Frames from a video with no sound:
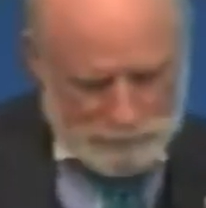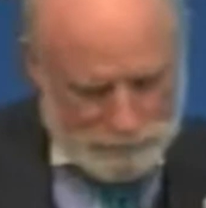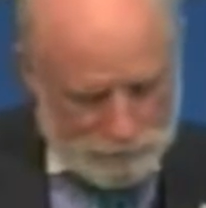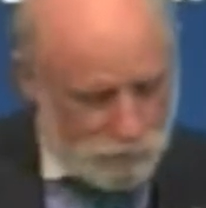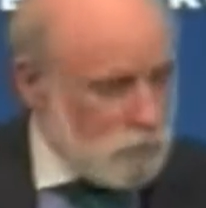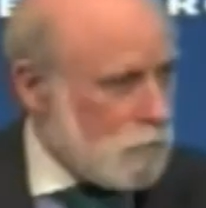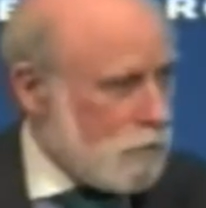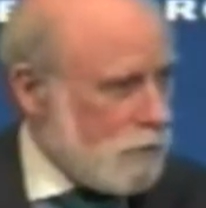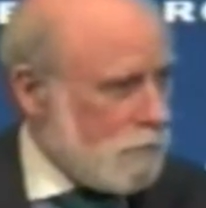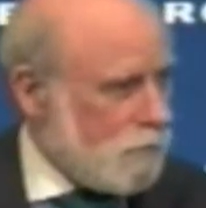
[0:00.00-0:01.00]
And so
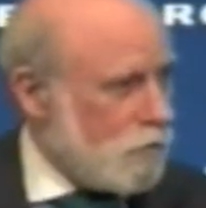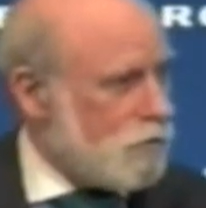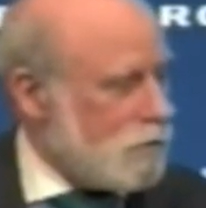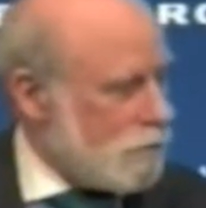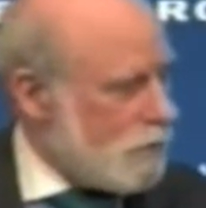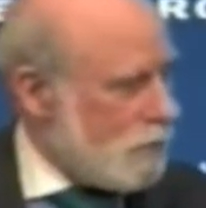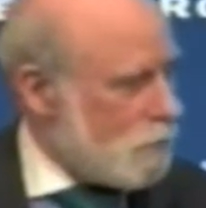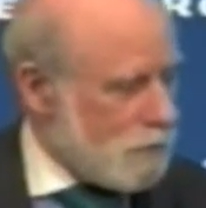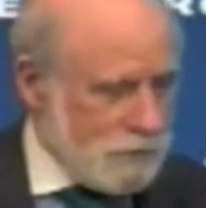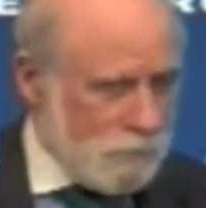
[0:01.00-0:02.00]
the version of the
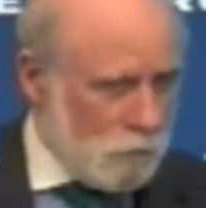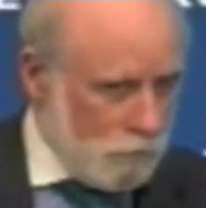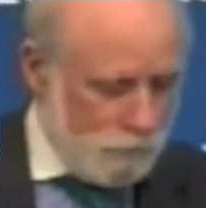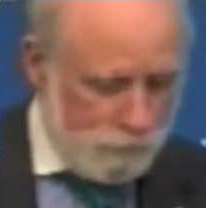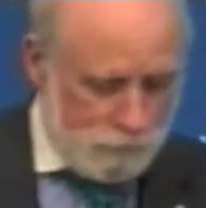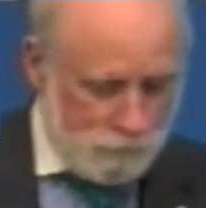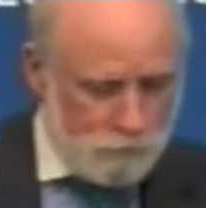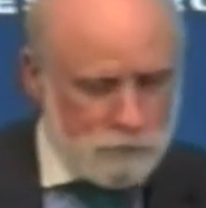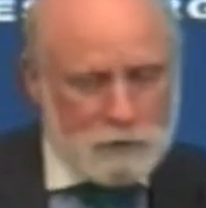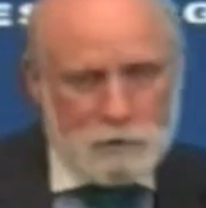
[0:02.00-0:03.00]
network that most of you are
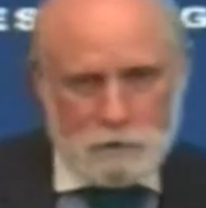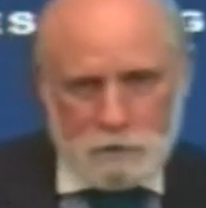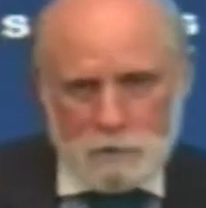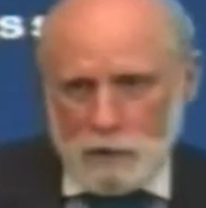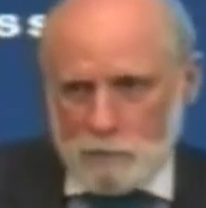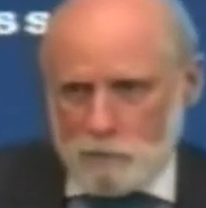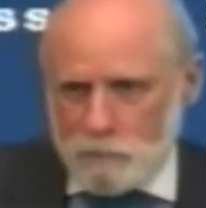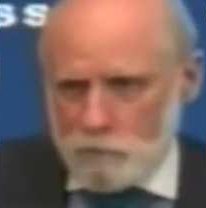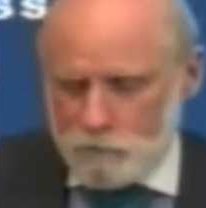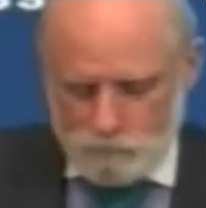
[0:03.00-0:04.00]
using is called IP
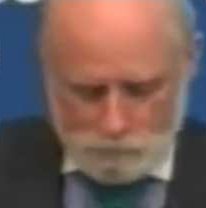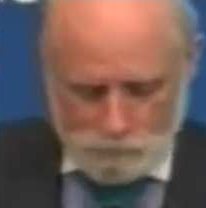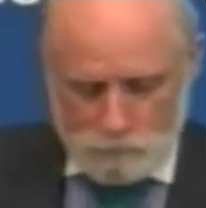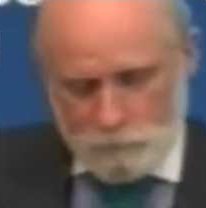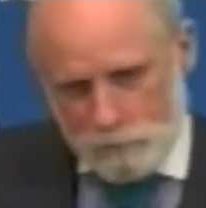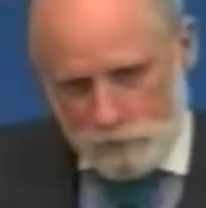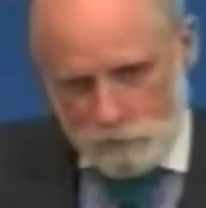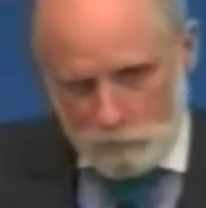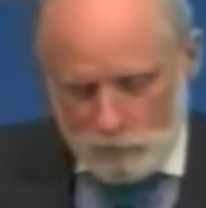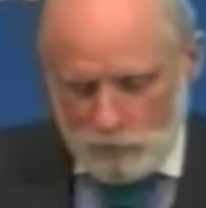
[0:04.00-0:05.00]
version 4 or
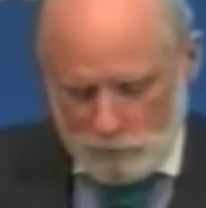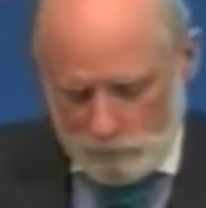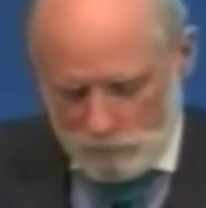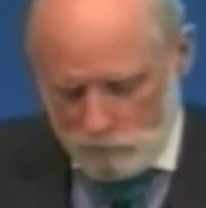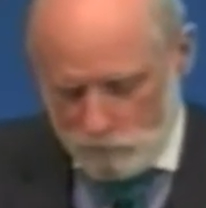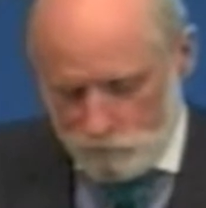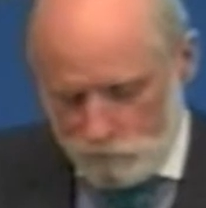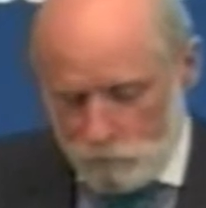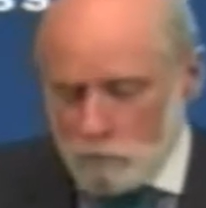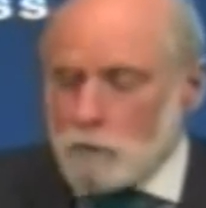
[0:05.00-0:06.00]
TCP IP version
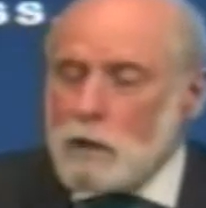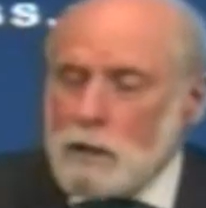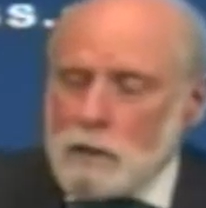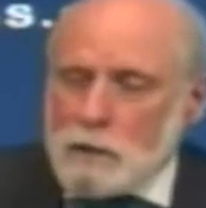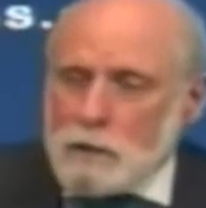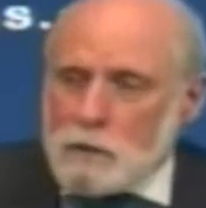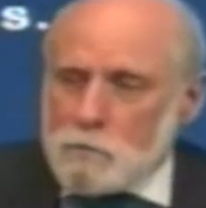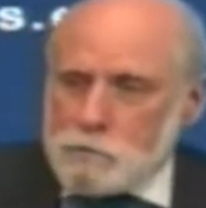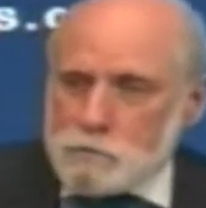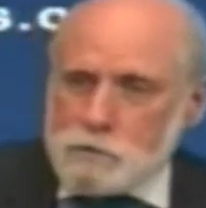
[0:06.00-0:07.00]
4,
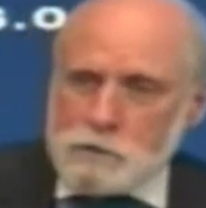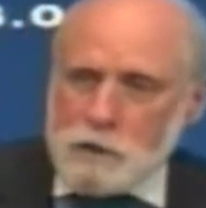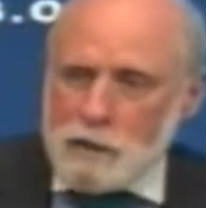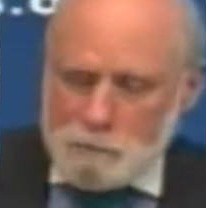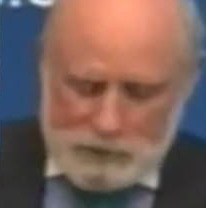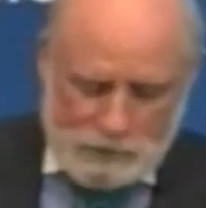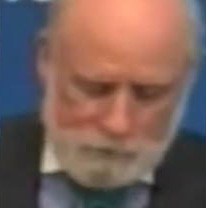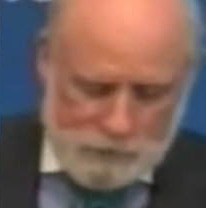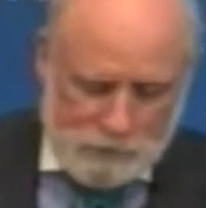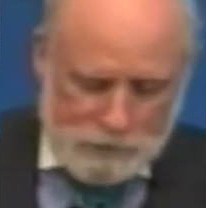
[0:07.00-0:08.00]
which was designed back
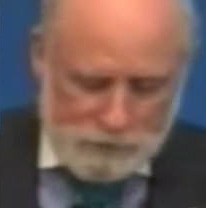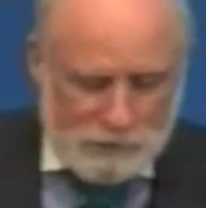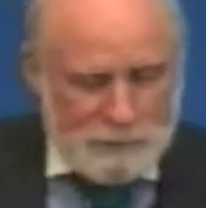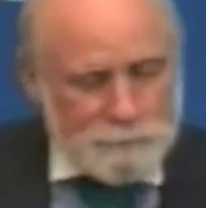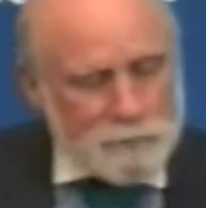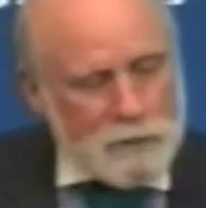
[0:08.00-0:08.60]
around that time.